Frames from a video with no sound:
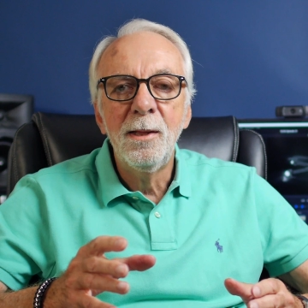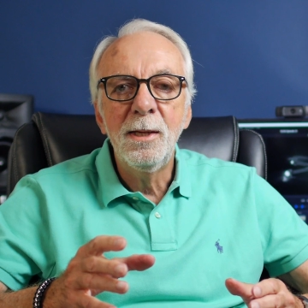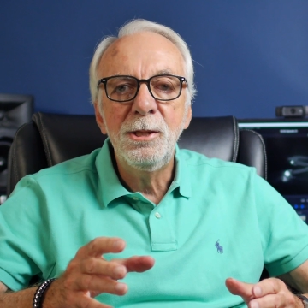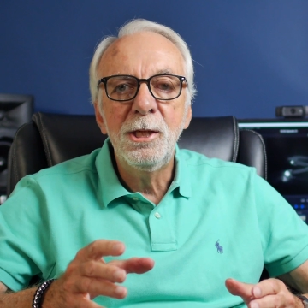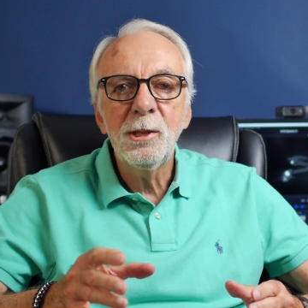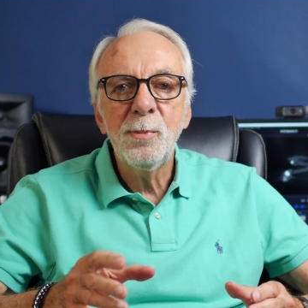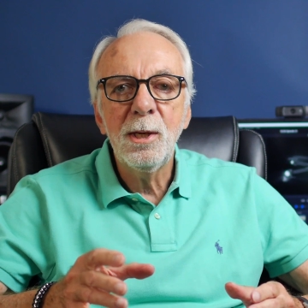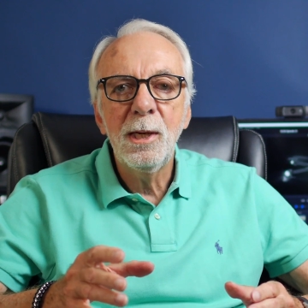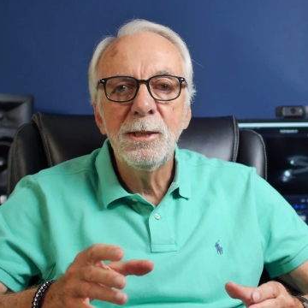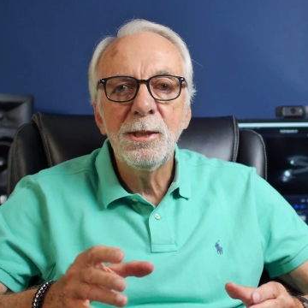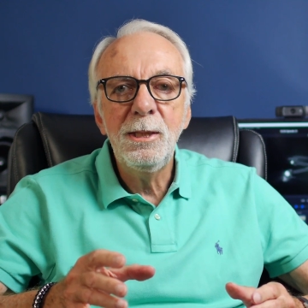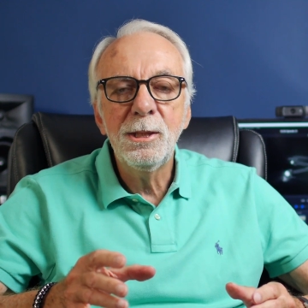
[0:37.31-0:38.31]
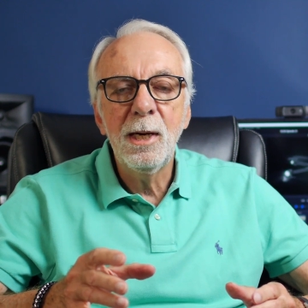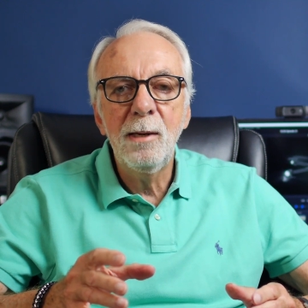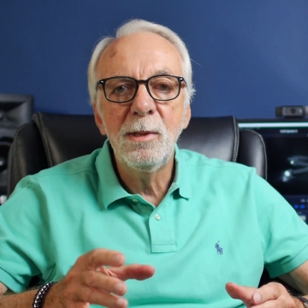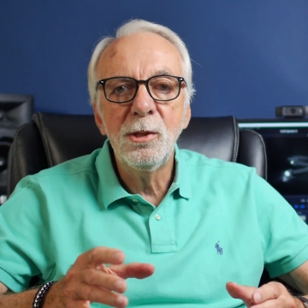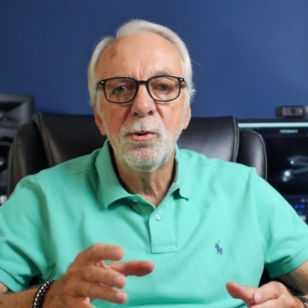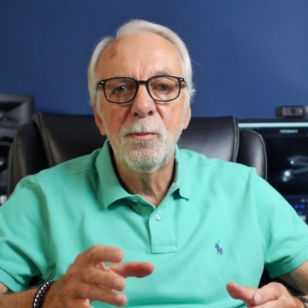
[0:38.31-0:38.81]
that just because these
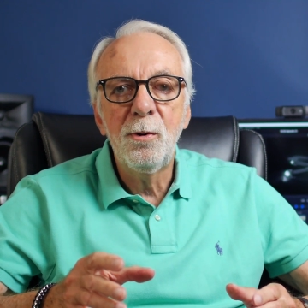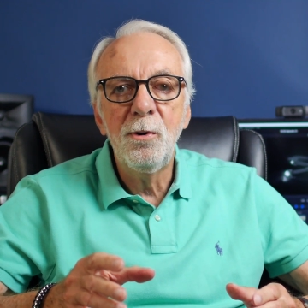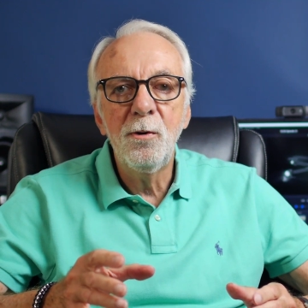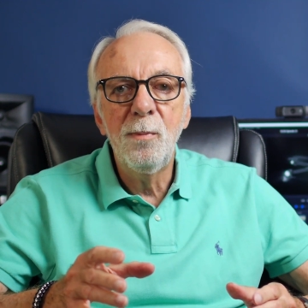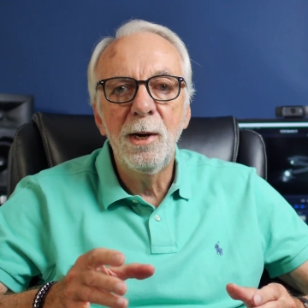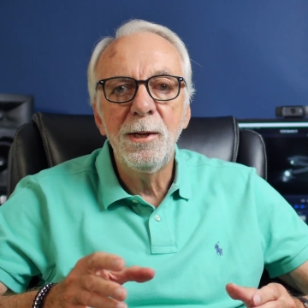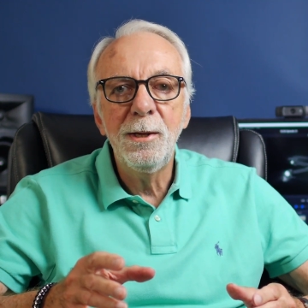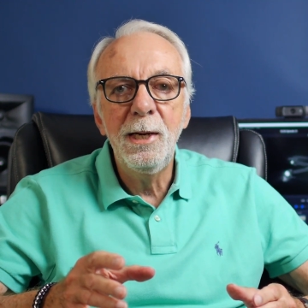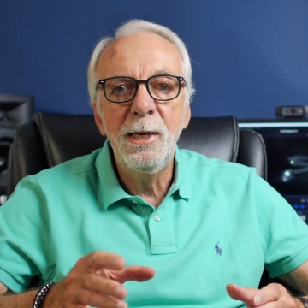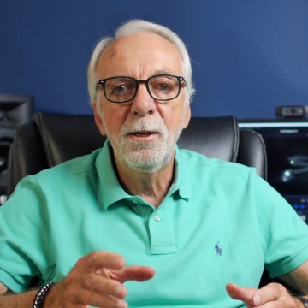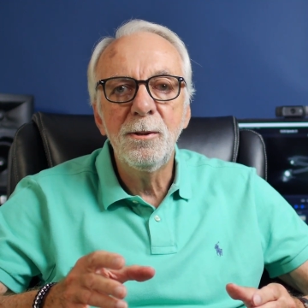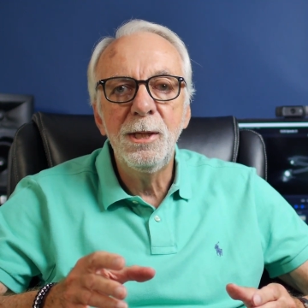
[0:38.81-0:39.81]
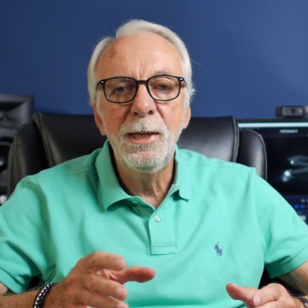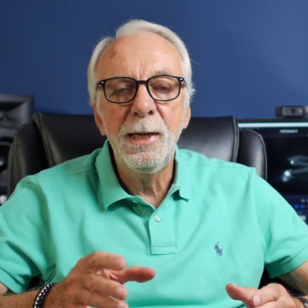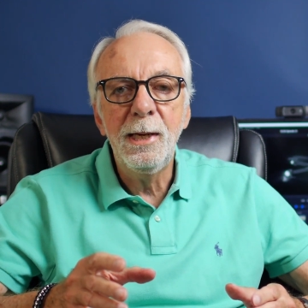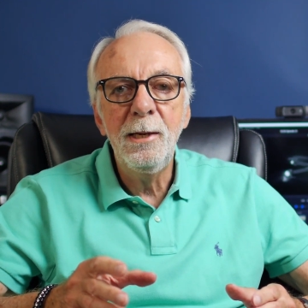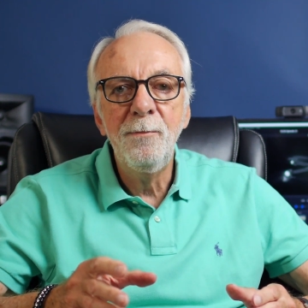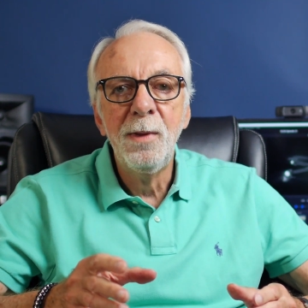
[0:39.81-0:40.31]
companies were approved by the
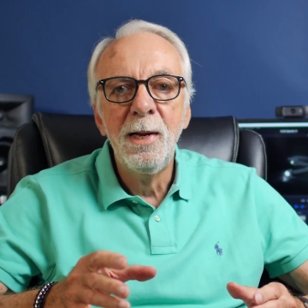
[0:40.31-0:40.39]
DoD,